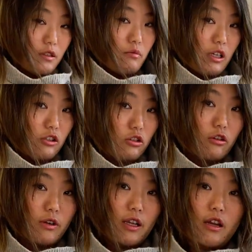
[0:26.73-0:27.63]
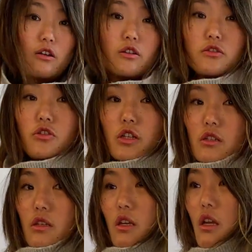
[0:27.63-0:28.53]
into my skirt right now. And as you can
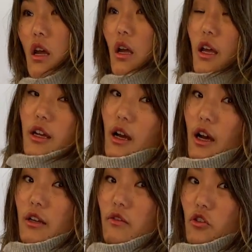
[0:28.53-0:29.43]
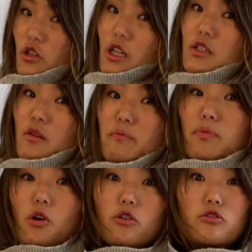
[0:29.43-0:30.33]
see, it kind of creates a
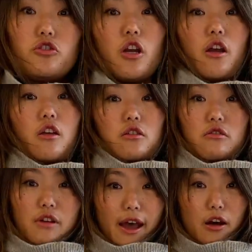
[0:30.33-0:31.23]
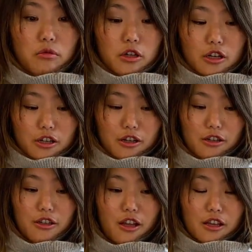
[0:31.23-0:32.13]
bulge. So now we're
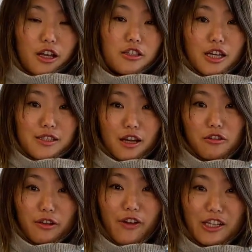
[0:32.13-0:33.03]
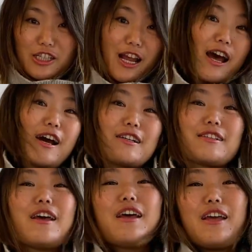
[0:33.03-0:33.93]
gonna kind of test out the fashion
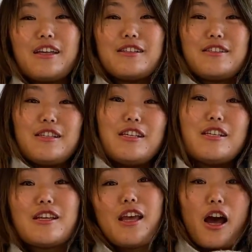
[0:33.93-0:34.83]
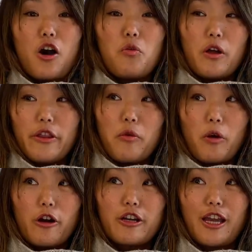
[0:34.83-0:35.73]
hacks and see how well they
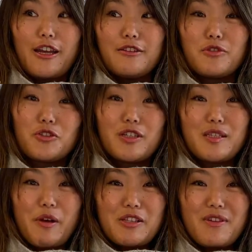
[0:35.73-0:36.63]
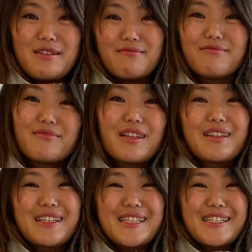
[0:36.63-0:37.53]
work and which one is the best one.
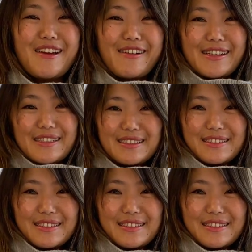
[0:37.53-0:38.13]
Let's get started.